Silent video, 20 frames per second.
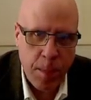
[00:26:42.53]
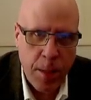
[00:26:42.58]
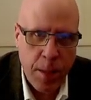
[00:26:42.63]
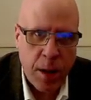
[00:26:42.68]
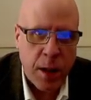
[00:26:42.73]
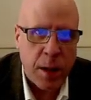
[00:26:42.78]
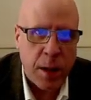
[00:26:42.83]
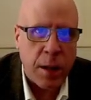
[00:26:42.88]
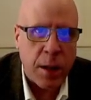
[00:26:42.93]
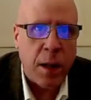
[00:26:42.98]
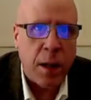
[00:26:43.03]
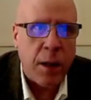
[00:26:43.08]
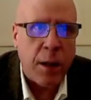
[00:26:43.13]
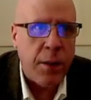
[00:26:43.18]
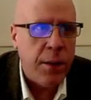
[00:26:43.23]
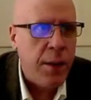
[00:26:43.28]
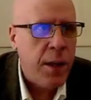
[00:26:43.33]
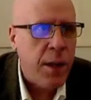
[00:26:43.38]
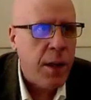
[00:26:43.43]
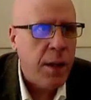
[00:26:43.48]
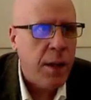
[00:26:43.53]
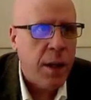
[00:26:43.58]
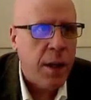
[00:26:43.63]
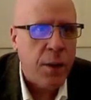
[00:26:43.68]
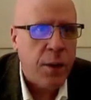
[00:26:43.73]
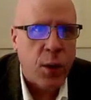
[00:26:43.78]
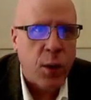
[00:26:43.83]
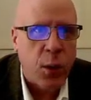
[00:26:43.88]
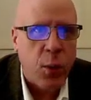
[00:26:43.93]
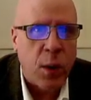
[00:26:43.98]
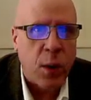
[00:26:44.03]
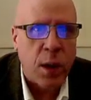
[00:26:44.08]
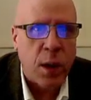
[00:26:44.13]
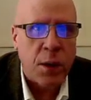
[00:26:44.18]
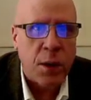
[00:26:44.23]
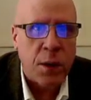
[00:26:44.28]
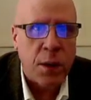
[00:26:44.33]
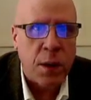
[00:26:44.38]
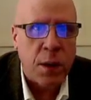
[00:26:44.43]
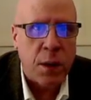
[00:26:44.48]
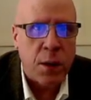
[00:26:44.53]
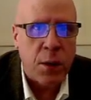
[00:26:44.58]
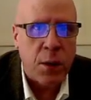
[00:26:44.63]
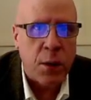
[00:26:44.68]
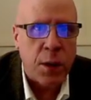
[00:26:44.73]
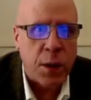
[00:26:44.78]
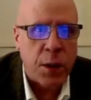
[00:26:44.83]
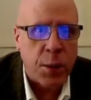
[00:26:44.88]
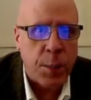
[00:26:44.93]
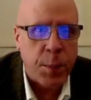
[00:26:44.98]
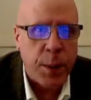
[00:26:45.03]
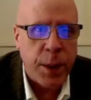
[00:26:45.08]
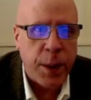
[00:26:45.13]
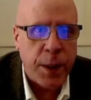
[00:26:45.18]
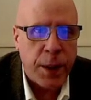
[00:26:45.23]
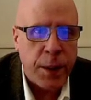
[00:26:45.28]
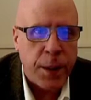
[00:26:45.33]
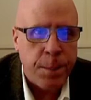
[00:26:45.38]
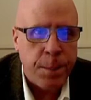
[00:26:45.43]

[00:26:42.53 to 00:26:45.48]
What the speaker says: And I think that requires a little explaining.